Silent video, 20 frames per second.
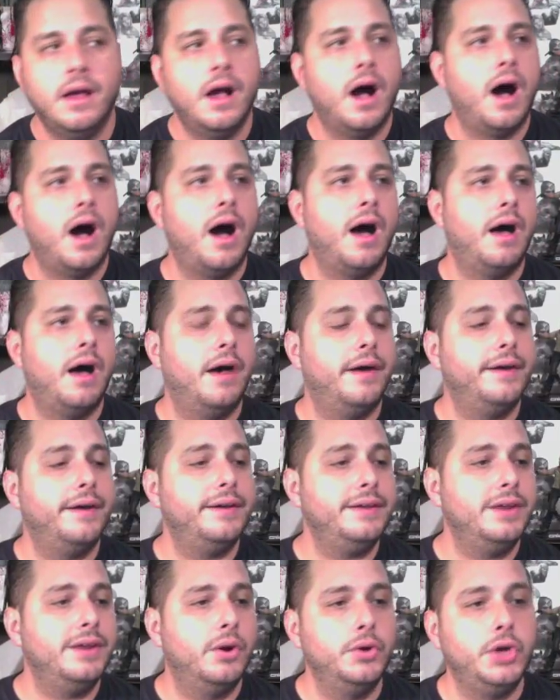
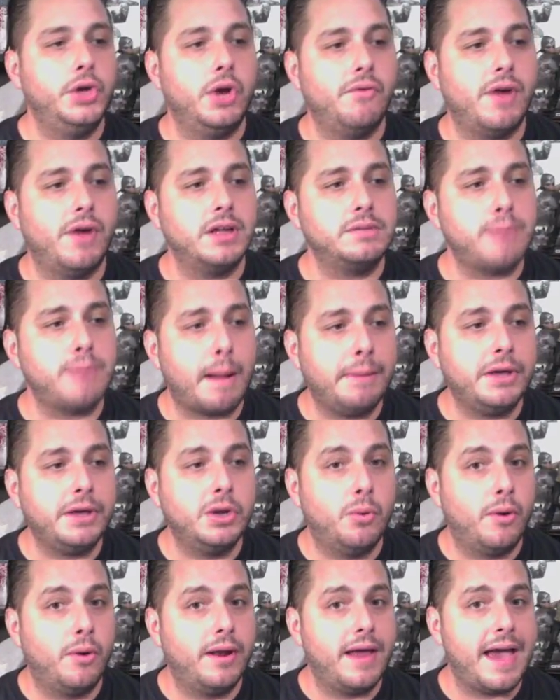You know, Euron's probably going
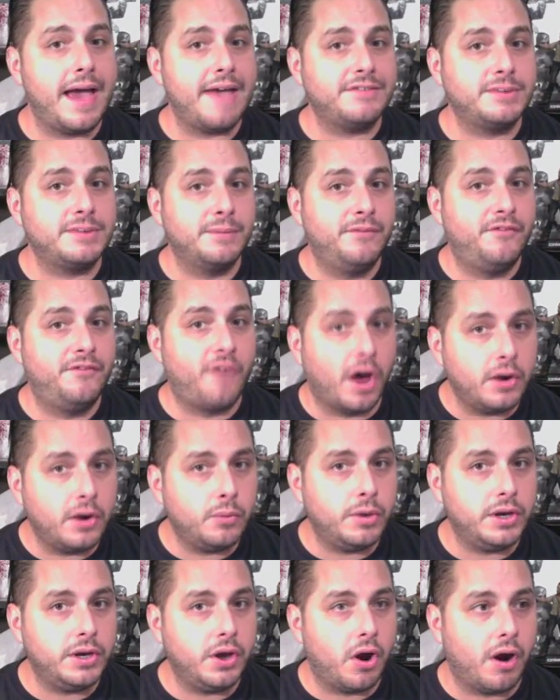to want to have some
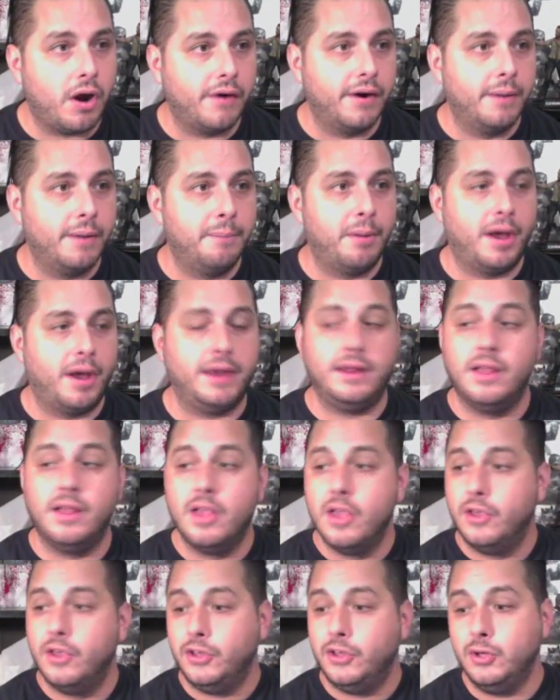fun with Yara. But...
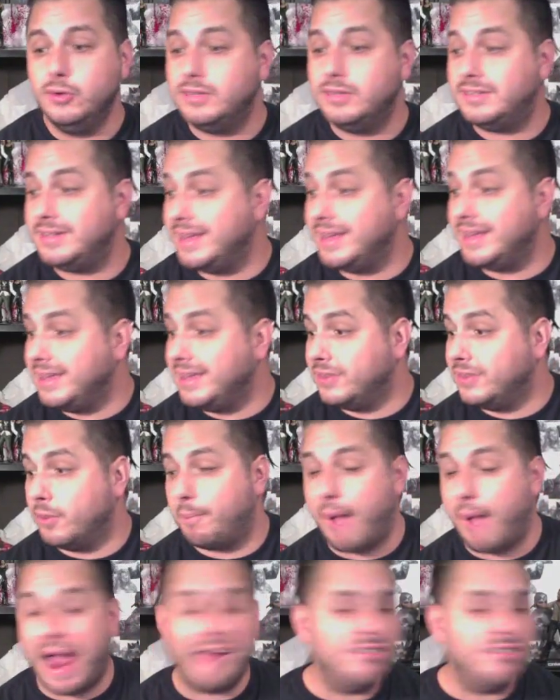you see the
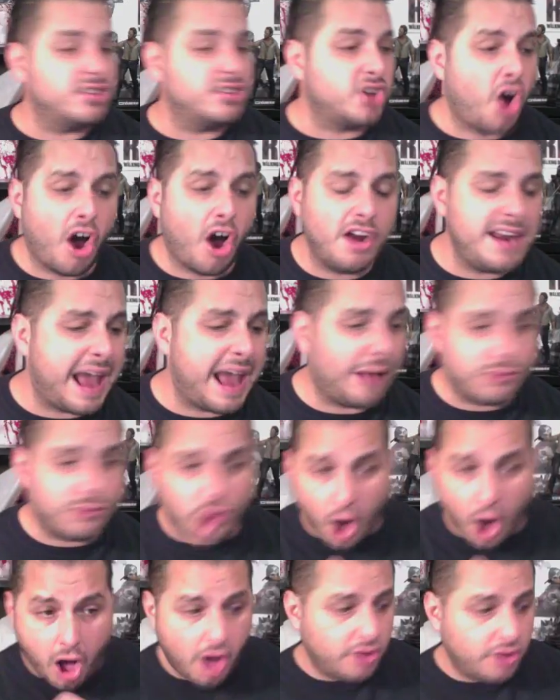pirates cutting out
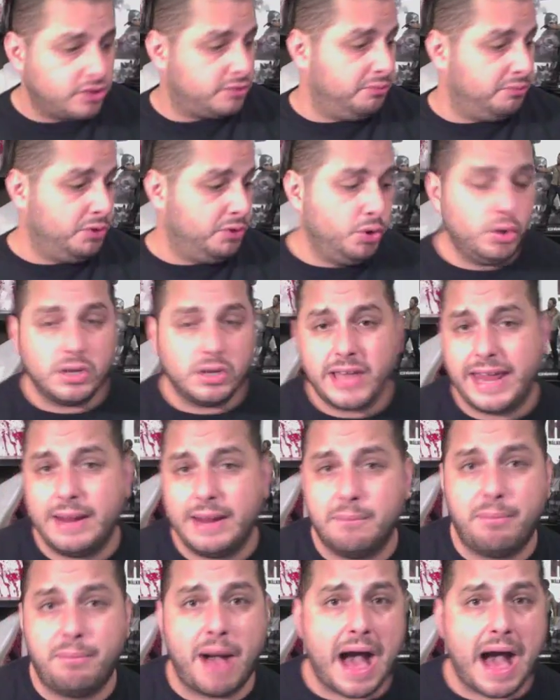tongues, mutilating
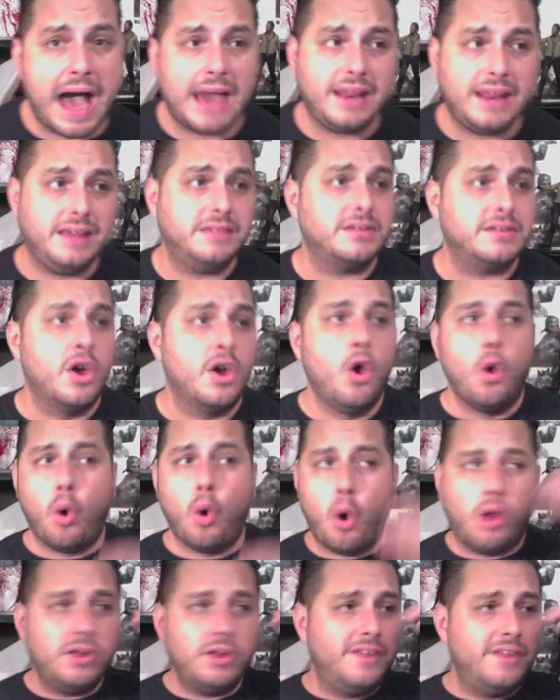bodies.
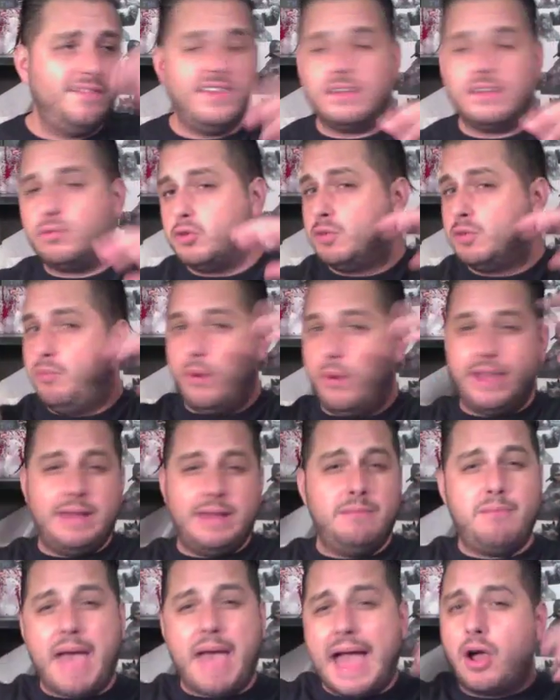All of this was bringing
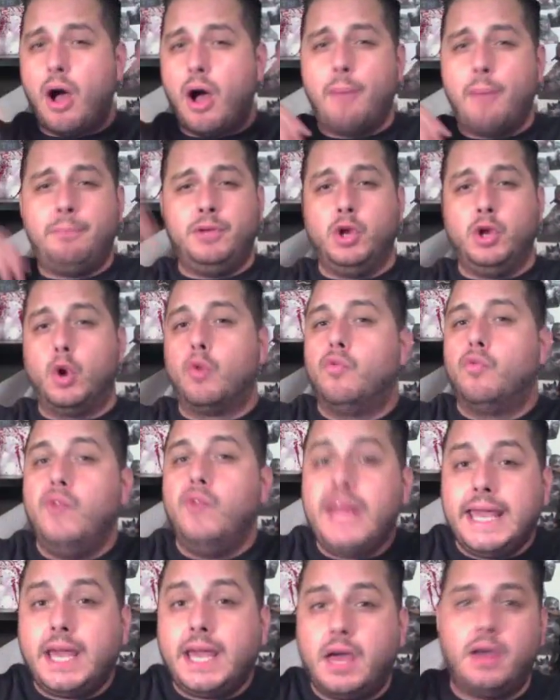back up, you know,
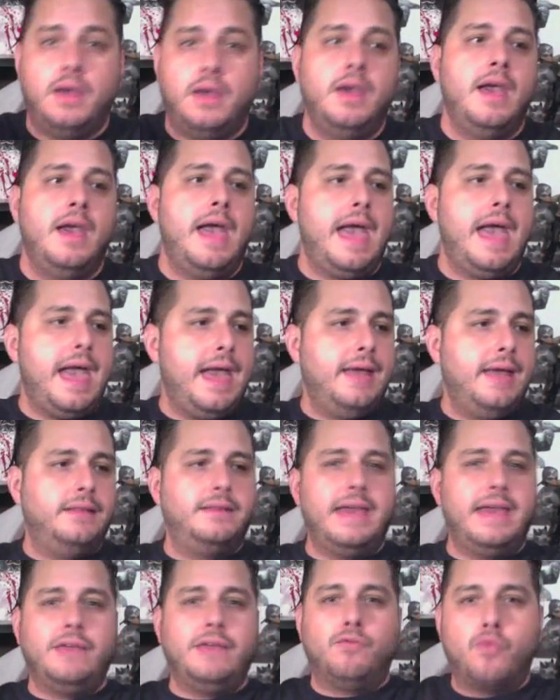Reek
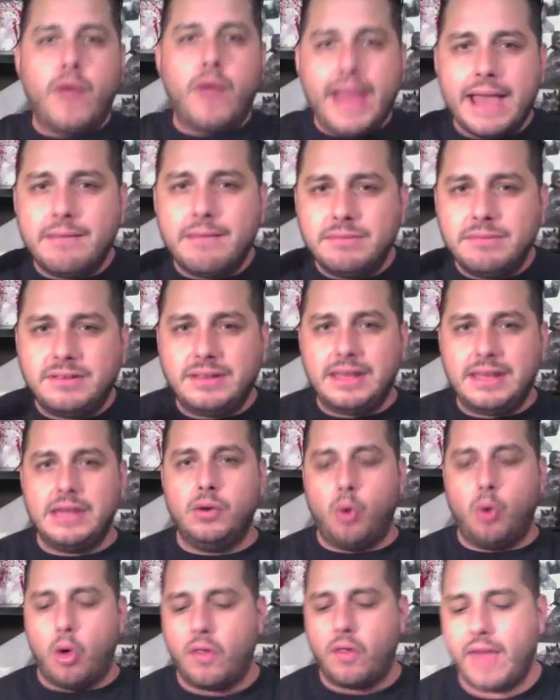and Ramsay
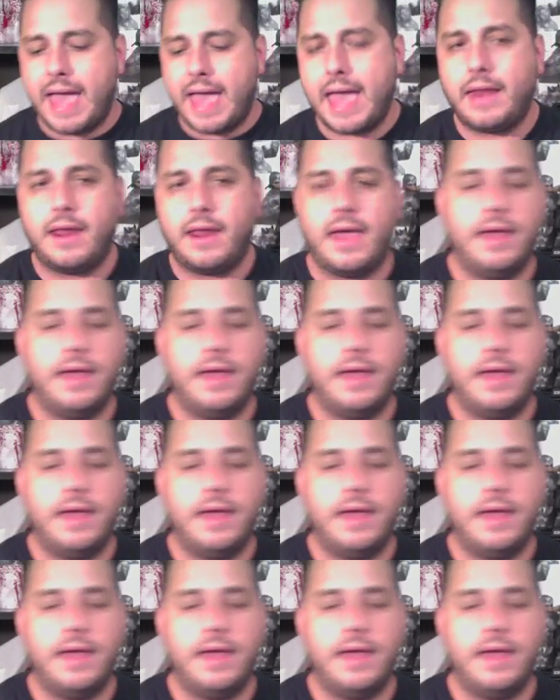and all that.